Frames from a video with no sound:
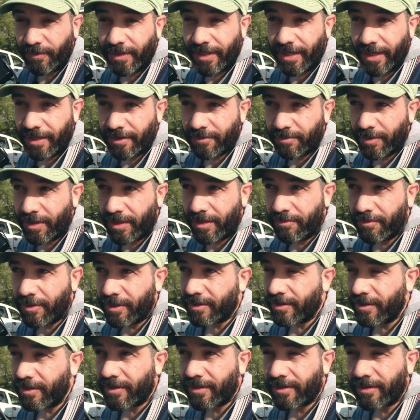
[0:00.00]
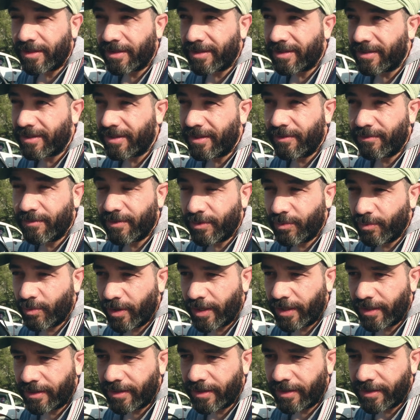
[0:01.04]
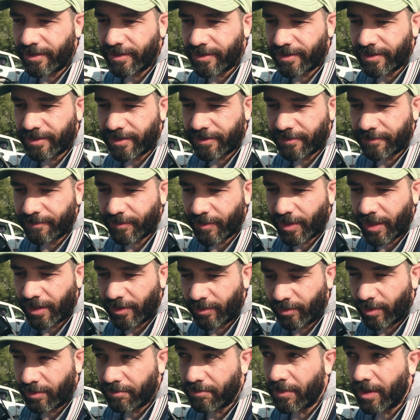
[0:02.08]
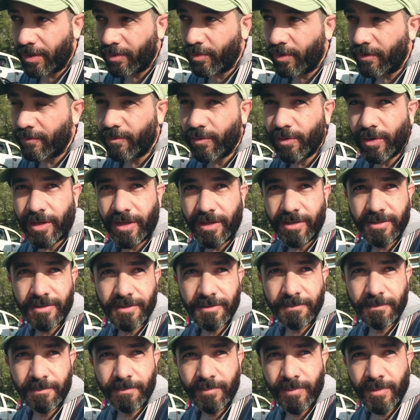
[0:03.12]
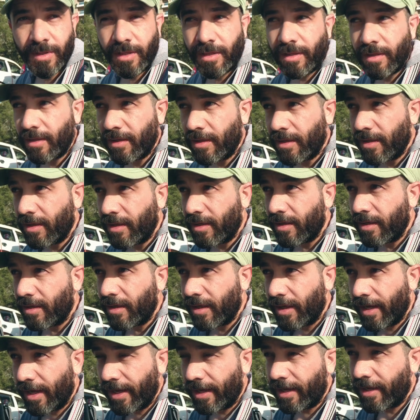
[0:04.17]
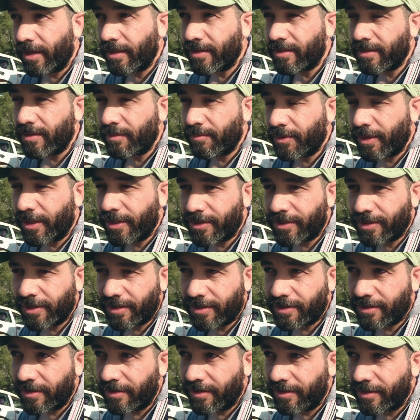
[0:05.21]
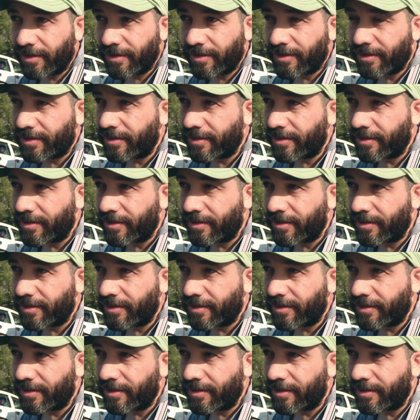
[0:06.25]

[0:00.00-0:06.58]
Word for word: 58 millimeter not even wide lens and manual focus I got some nice shots in